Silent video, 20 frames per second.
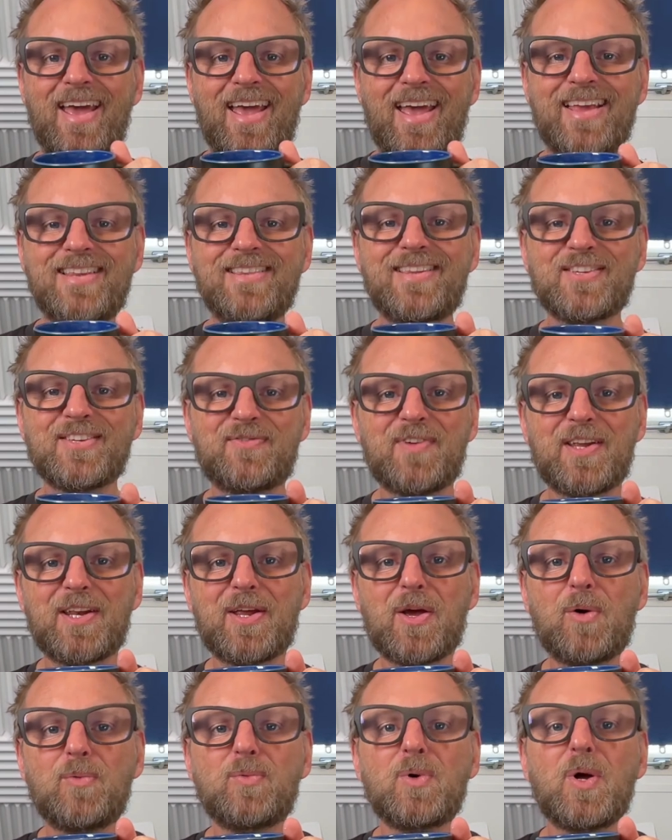In this
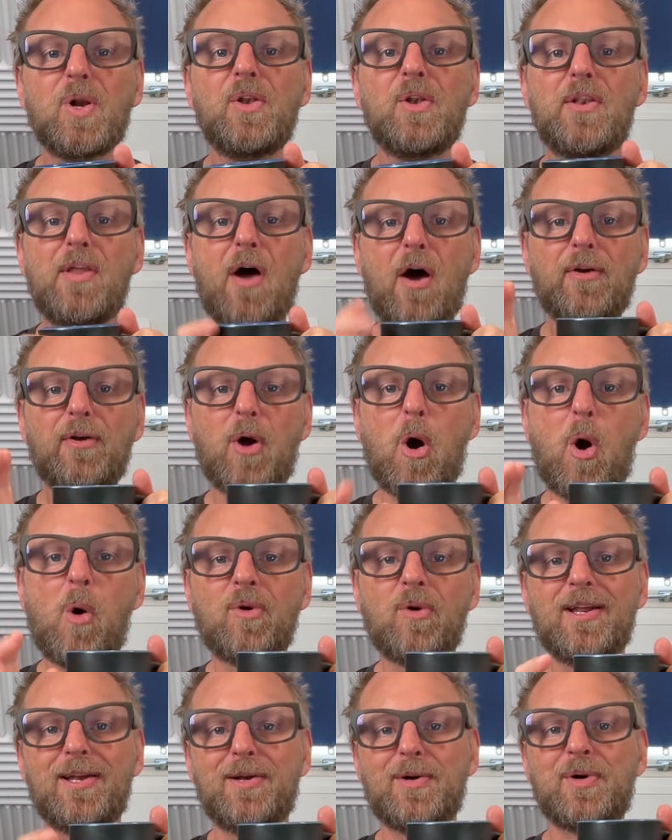video, we'll not
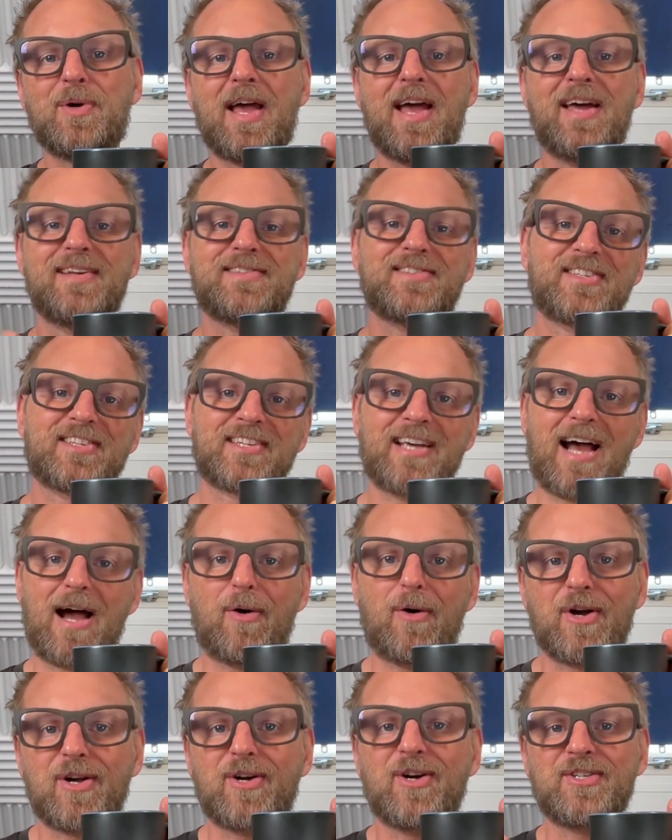only look at
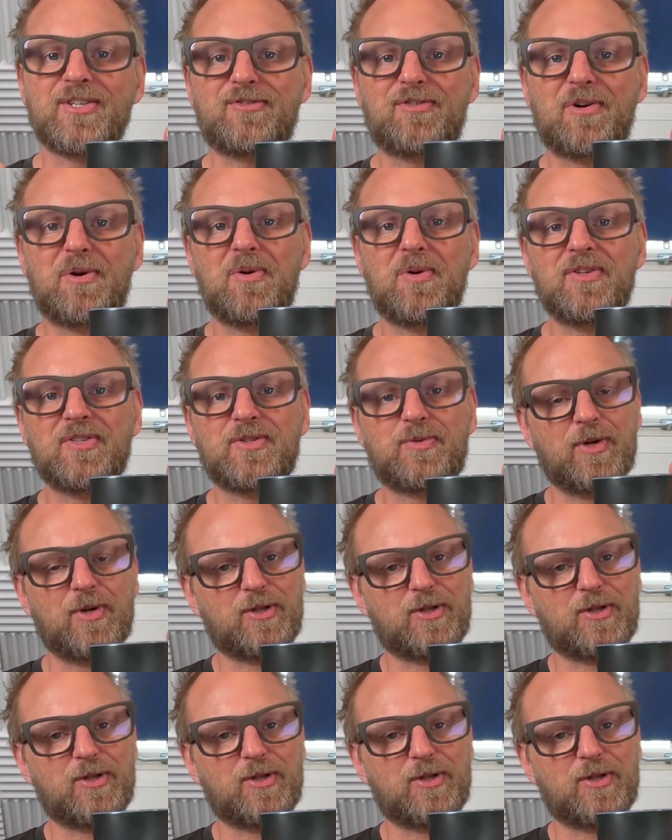SKAARHOJ controllers,